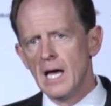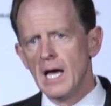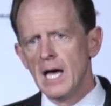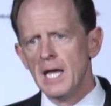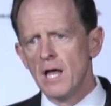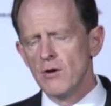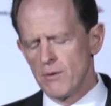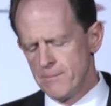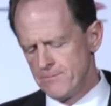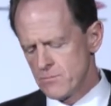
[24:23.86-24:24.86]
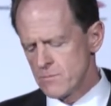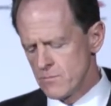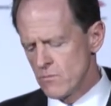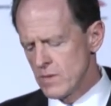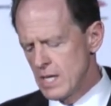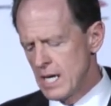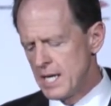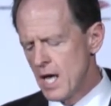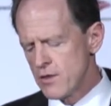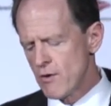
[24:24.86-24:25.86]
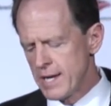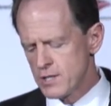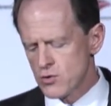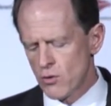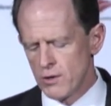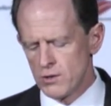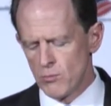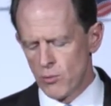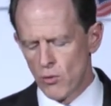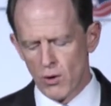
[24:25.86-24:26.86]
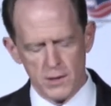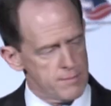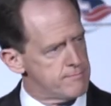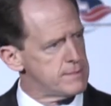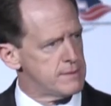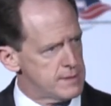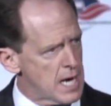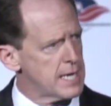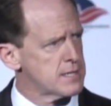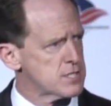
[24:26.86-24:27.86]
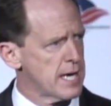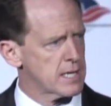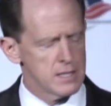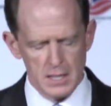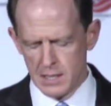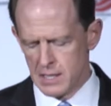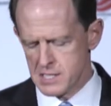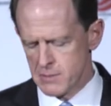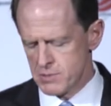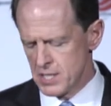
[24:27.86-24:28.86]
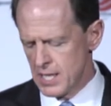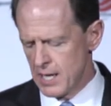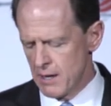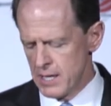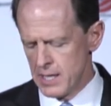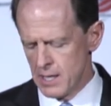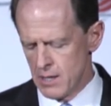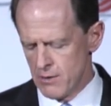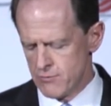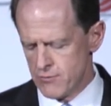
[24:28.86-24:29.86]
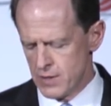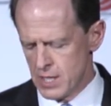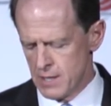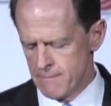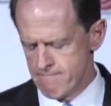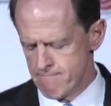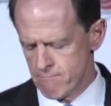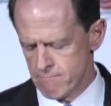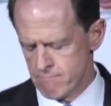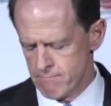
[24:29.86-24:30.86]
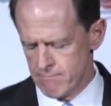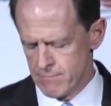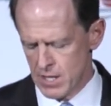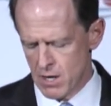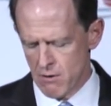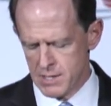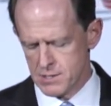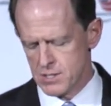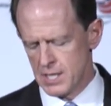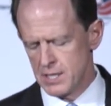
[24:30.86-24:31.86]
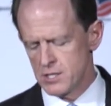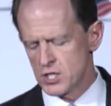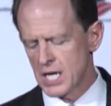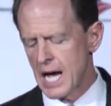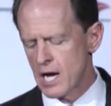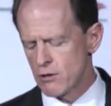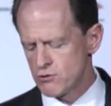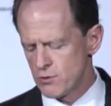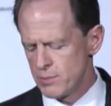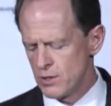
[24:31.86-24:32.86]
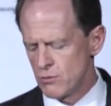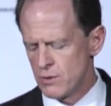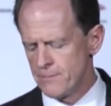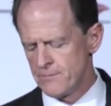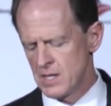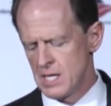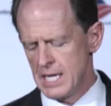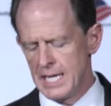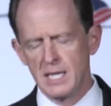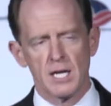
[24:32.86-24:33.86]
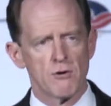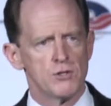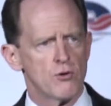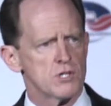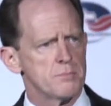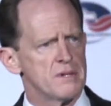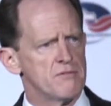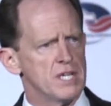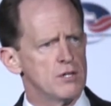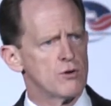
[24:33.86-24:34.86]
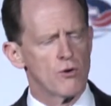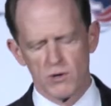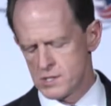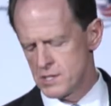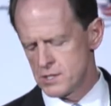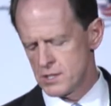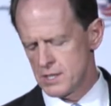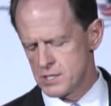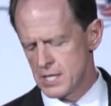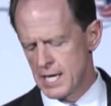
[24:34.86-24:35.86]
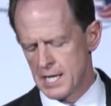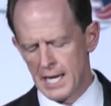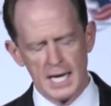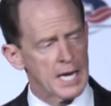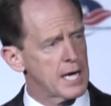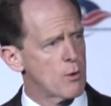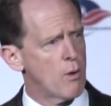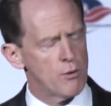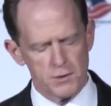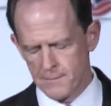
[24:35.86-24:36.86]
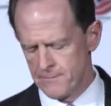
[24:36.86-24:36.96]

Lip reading: Another editorial board, not exactly a subsidiary of the RNC, the Chicago Tribune, in their endorsement of Neil Gorsuch said, and I quote,